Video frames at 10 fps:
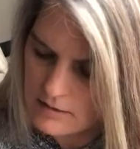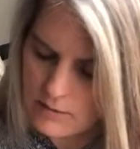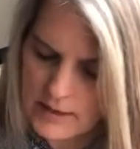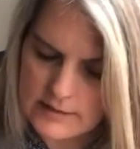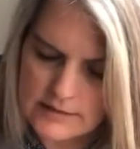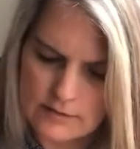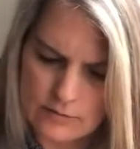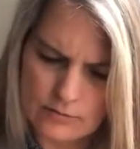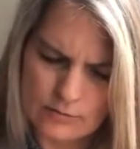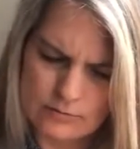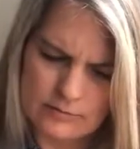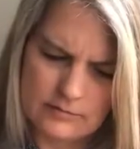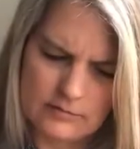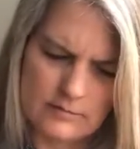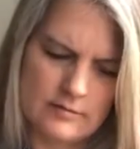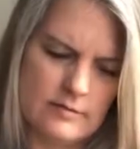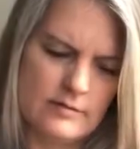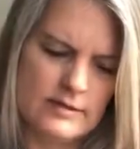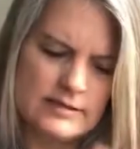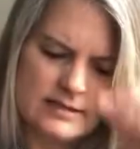Okay, so
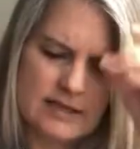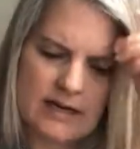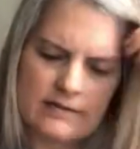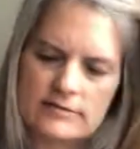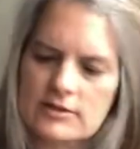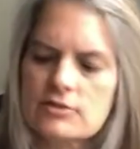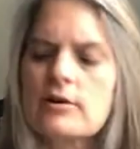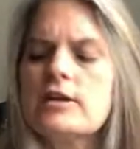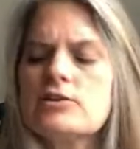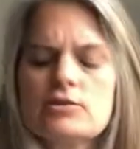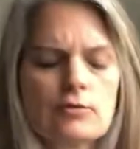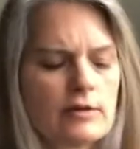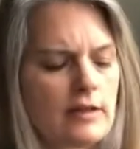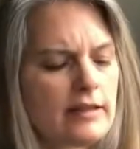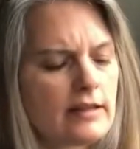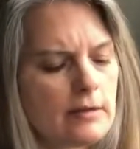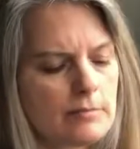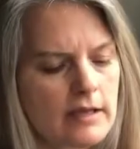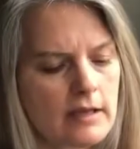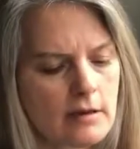this is kind of a strange storyline that I'm
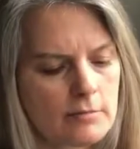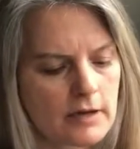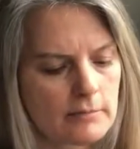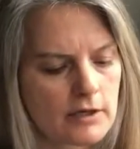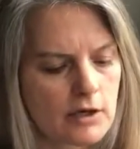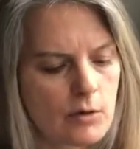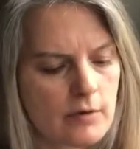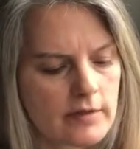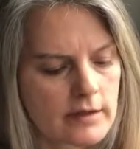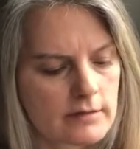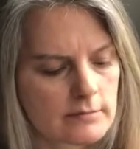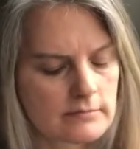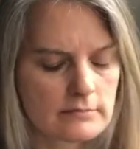picking up, but I'm going to go with it.